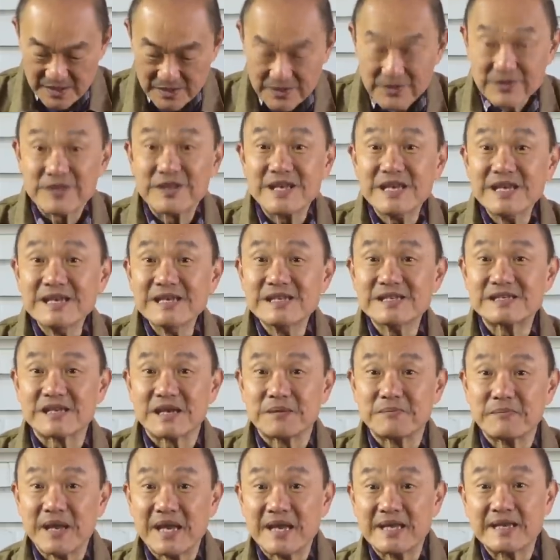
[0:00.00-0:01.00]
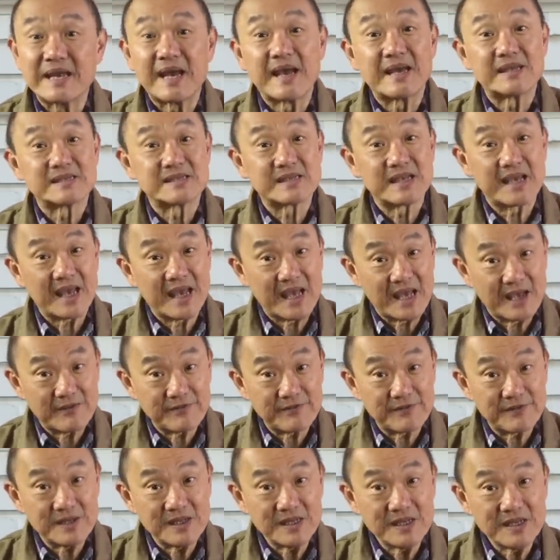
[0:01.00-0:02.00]
These are made as
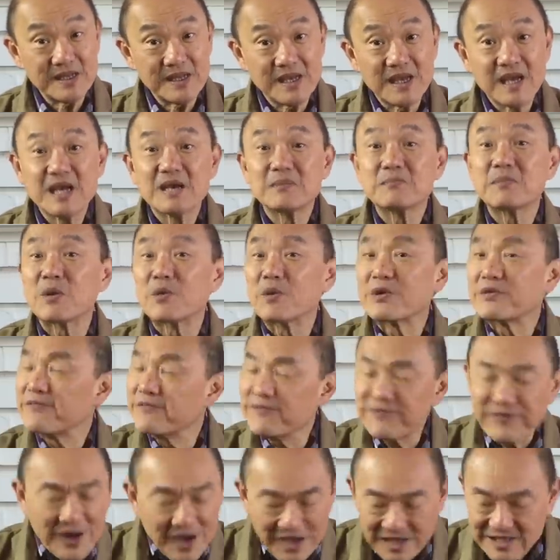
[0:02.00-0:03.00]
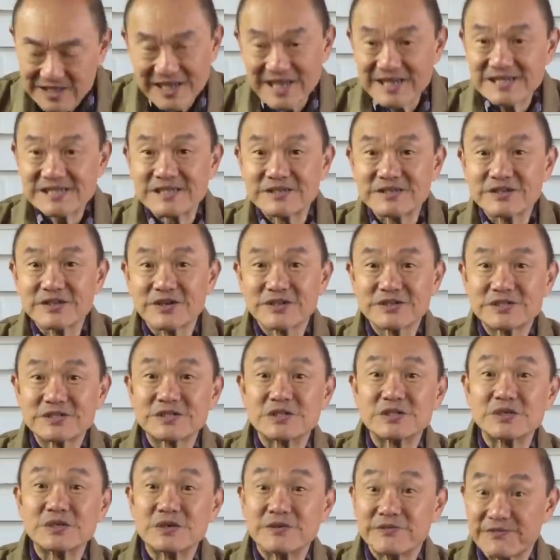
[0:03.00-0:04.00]
carefully, but with far less a nod
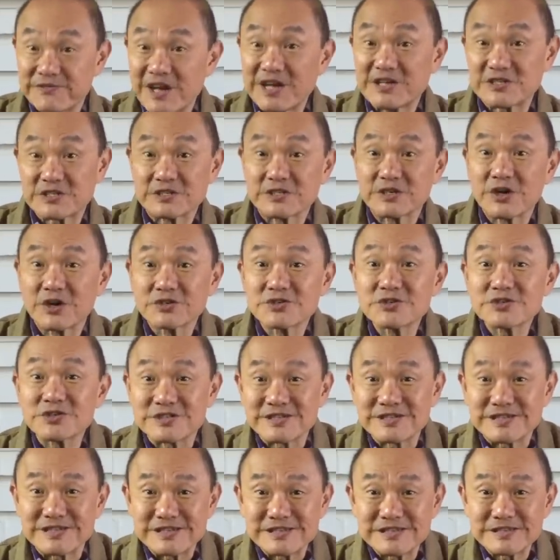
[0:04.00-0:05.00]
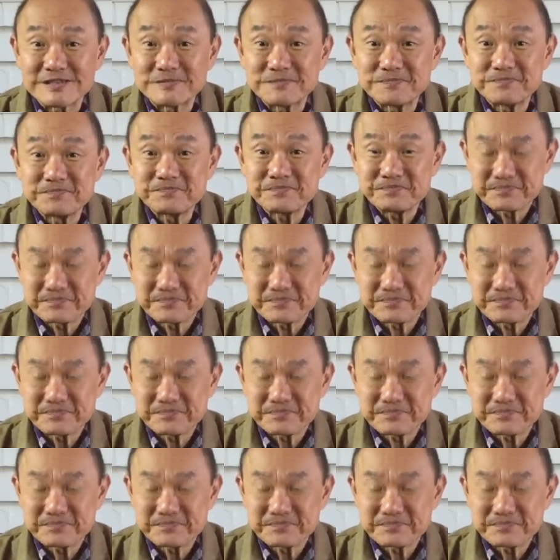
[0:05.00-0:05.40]
to fashion consciousness.